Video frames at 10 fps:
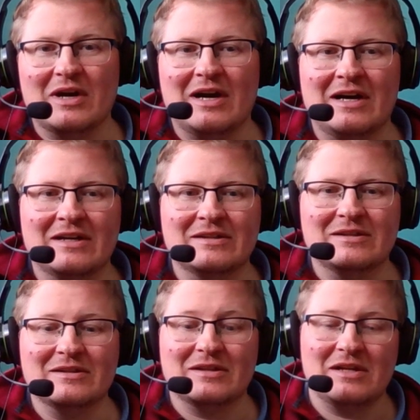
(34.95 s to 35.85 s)
and
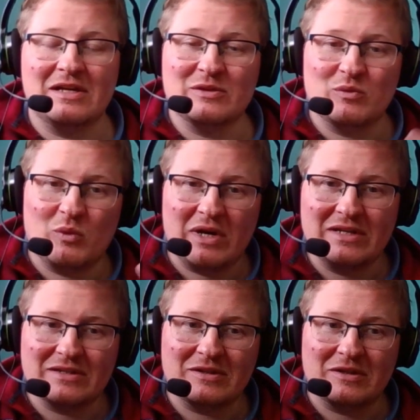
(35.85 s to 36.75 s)
the clan's wise
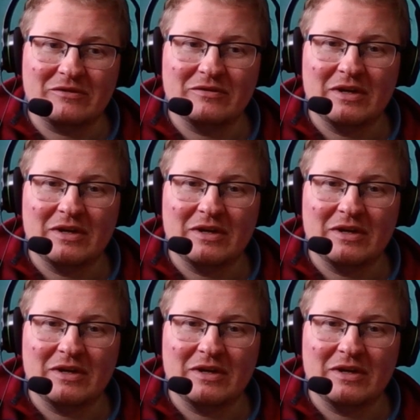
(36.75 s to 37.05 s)
enough